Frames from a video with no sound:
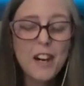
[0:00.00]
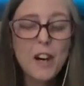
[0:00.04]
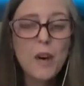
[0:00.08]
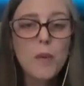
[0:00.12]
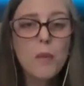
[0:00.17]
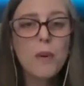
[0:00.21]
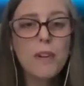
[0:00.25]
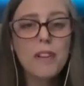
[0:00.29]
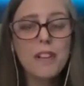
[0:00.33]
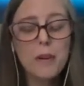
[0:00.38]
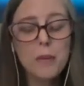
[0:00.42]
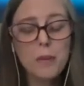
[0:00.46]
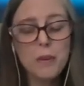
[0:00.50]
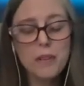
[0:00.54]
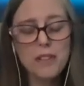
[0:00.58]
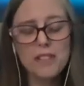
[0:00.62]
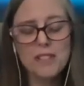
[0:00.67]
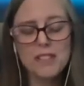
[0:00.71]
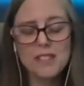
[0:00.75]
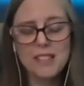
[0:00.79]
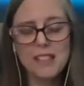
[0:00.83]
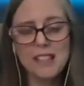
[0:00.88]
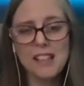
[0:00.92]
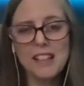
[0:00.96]
Well, I will
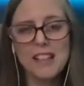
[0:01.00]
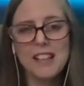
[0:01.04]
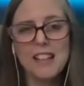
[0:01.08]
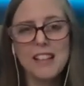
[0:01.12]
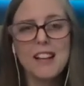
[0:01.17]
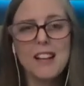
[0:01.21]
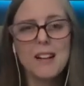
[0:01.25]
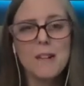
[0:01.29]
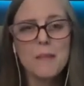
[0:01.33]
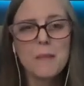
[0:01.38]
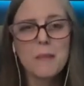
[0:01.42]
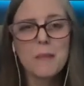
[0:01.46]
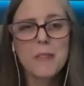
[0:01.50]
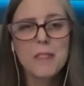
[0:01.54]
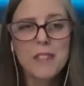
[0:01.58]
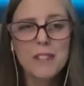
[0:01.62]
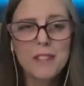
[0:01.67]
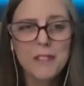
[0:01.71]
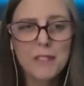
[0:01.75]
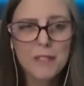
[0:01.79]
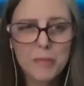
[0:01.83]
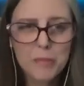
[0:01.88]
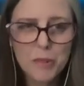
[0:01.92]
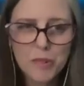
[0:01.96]
say
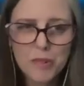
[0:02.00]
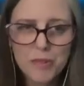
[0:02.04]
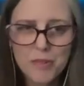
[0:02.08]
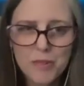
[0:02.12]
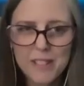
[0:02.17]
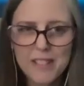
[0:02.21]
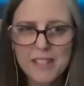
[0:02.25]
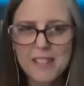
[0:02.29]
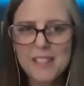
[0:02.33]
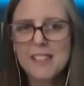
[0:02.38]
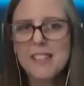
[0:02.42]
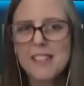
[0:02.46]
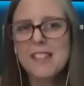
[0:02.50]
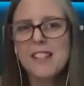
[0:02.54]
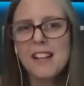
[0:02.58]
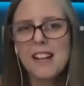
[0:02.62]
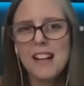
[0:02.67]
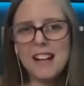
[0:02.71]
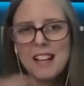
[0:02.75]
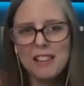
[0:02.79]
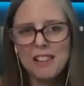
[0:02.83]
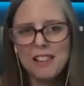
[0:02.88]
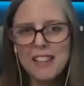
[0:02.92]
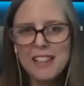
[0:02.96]
this movie,
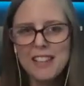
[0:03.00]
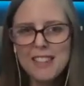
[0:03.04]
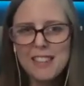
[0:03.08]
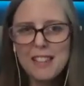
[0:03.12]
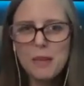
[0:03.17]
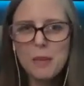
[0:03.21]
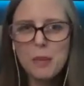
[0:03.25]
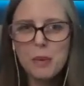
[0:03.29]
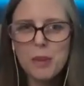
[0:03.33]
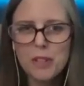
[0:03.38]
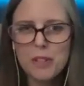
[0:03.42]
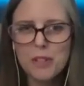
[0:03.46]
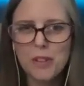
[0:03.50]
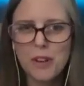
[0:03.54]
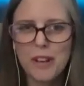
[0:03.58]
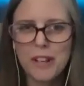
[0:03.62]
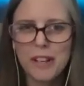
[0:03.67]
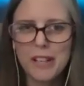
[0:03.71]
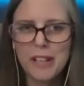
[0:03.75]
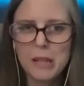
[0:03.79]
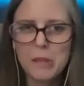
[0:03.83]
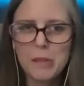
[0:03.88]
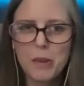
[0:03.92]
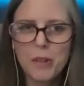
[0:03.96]
I like that we're
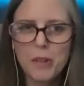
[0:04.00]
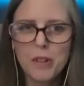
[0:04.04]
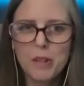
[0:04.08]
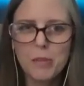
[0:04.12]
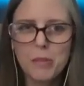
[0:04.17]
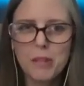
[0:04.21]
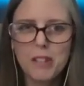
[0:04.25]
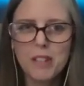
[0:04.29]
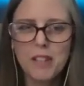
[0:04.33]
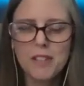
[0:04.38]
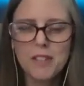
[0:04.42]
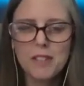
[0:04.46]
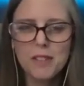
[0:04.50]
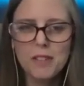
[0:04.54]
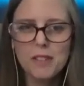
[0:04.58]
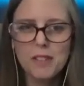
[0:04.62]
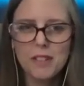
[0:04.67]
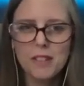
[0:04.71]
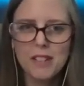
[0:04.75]
talking about it because there's a